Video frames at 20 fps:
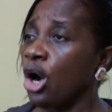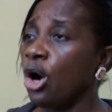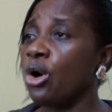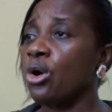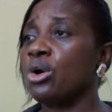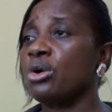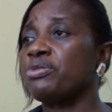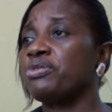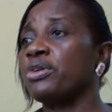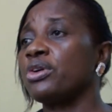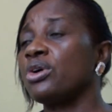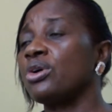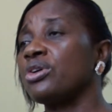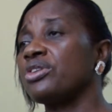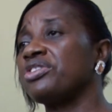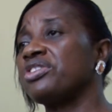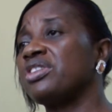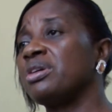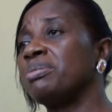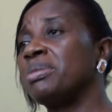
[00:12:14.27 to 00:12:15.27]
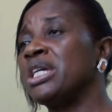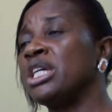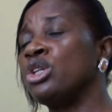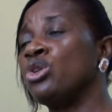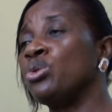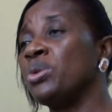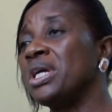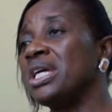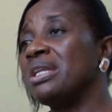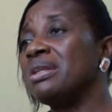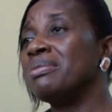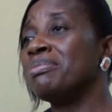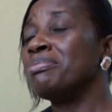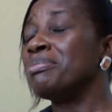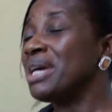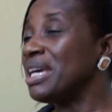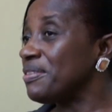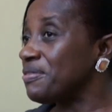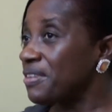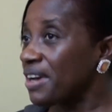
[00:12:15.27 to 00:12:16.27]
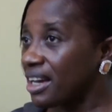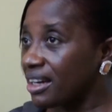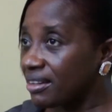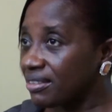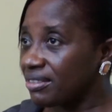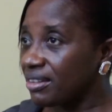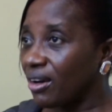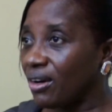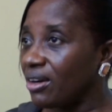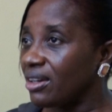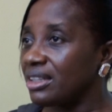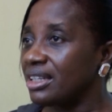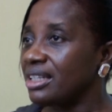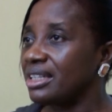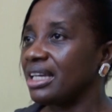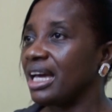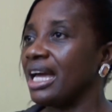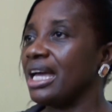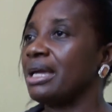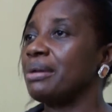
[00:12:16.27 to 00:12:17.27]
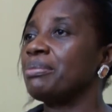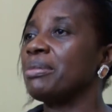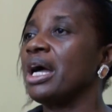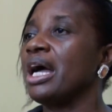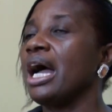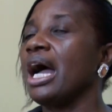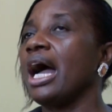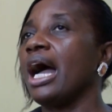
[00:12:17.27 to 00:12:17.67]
or for us to be doing medvacs all the time.